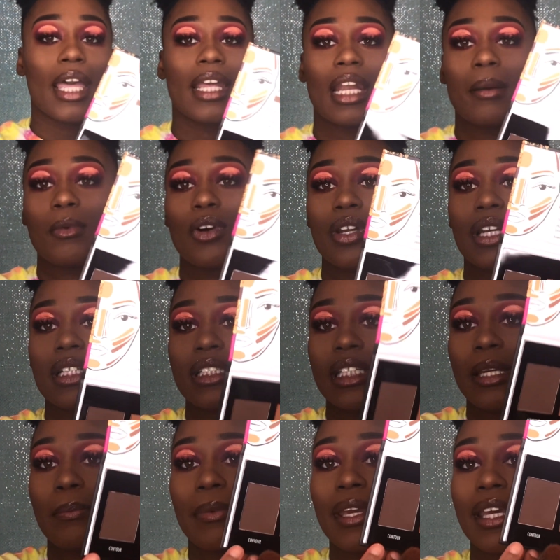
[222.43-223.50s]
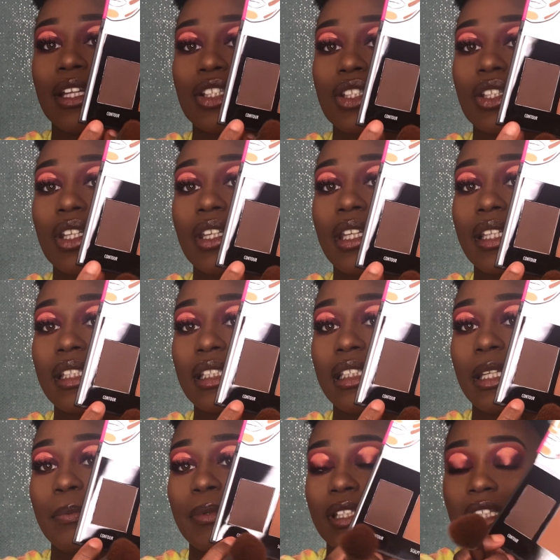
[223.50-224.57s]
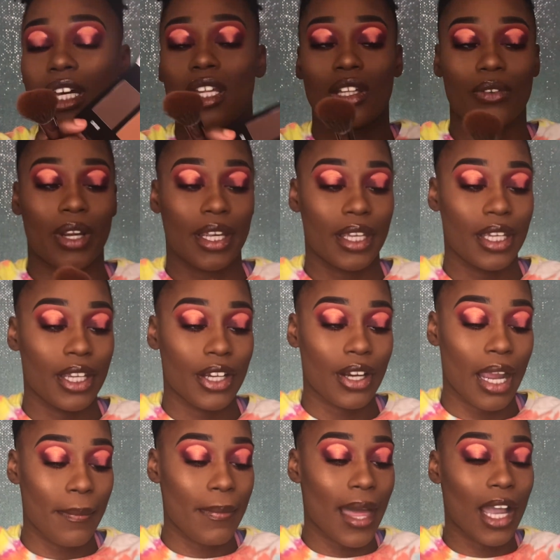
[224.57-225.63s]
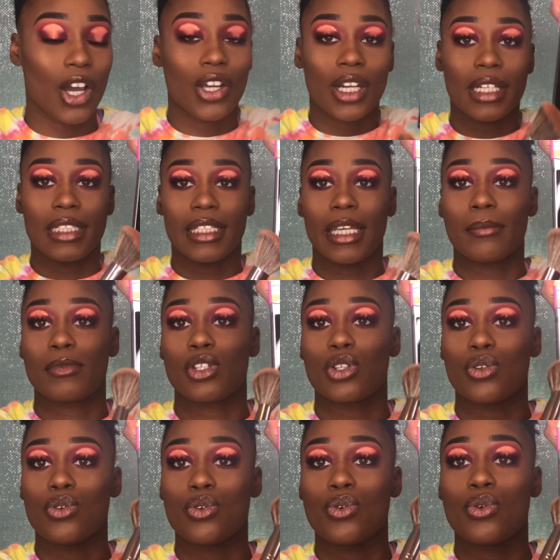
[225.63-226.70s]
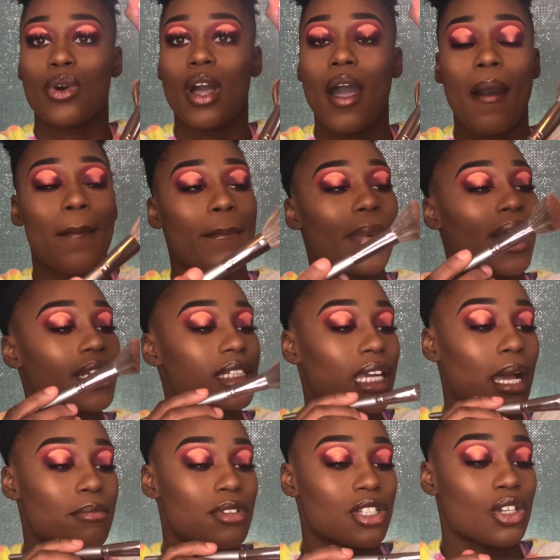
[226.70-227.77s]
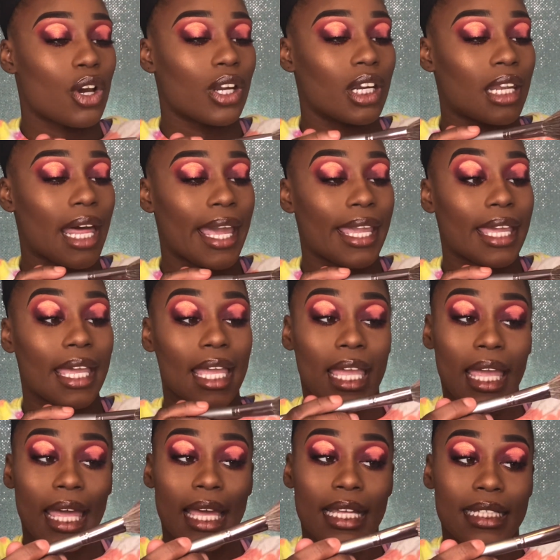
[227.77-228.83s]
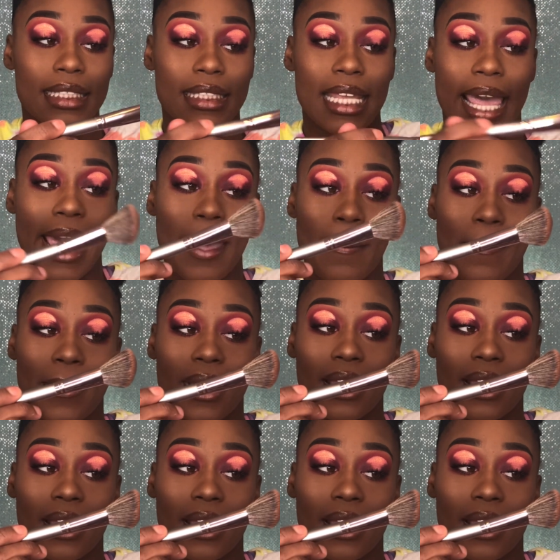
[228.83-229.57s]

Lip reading: And I'm going to dip into this deepest color right here. I'm not going to dip too much. I'm just going to like tap.